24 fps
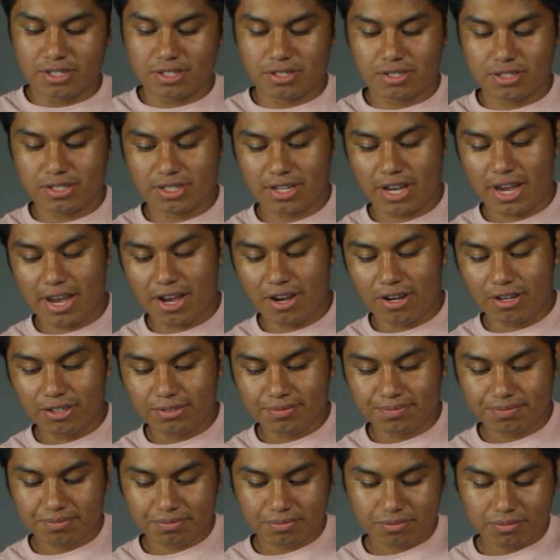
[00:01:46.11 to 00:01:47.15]

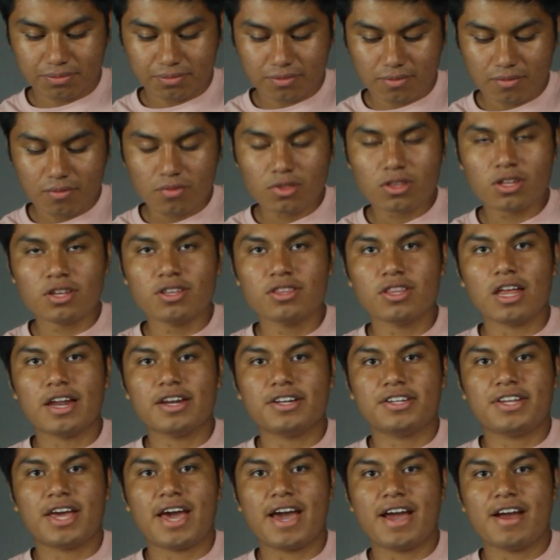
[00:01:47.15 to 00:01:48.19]
scale and
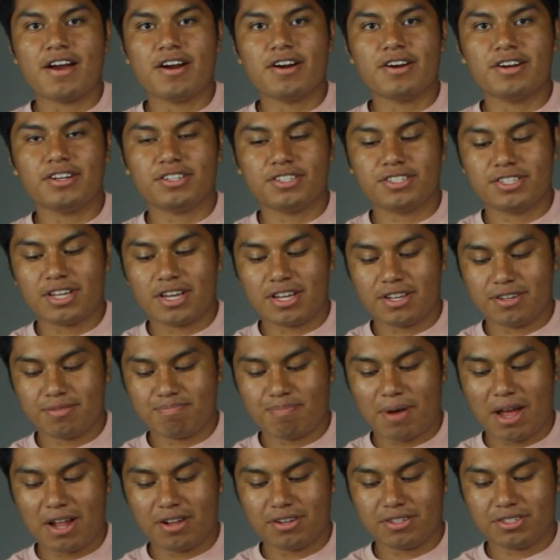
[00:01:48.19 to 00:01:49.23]
then tare and set
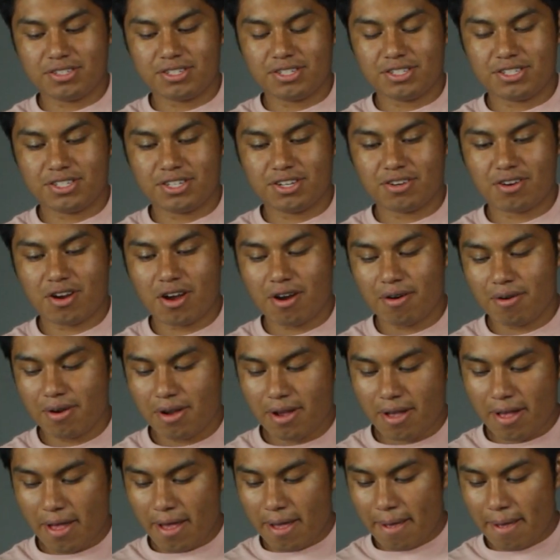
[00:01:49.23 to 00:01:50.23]
balance to 0.